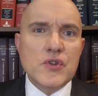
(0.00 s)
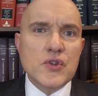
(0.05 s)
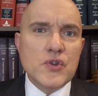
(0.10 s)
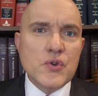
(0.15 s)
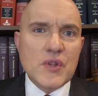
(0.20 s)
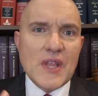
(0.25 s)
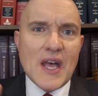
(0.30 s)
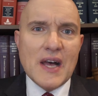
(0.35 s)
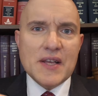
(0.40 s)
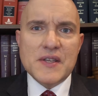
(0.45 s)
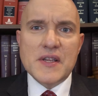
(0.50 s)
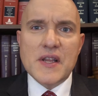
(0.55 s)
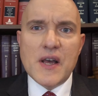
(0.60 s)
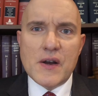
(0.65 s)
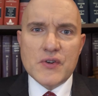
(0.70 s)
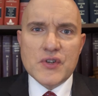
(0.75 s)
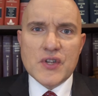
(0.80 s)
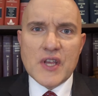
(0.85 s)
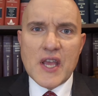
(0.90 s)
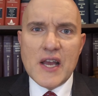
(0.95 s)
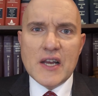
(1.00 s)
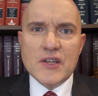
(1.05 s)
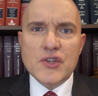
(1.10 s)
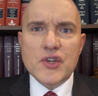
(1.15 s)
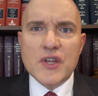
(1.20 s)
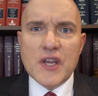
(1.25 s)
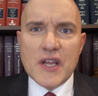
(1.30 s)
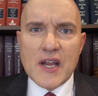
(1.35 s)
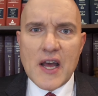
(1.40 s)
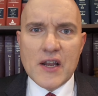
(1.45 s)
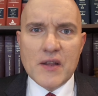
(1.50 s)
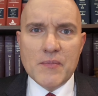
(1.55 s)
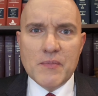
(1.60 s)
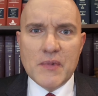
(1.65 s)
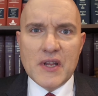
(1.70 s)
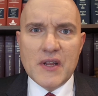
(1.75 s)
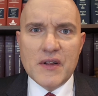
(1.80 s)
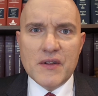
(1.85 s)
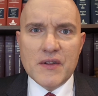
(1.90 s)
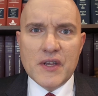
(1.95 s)
$2,000 cash and get out
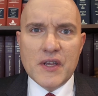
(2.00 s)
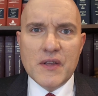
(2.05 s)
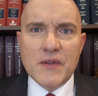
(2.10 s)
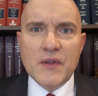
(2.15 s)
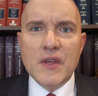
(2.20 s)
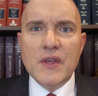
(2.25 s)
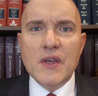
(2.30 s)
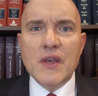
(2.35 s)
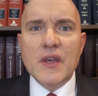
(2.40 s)
immediately,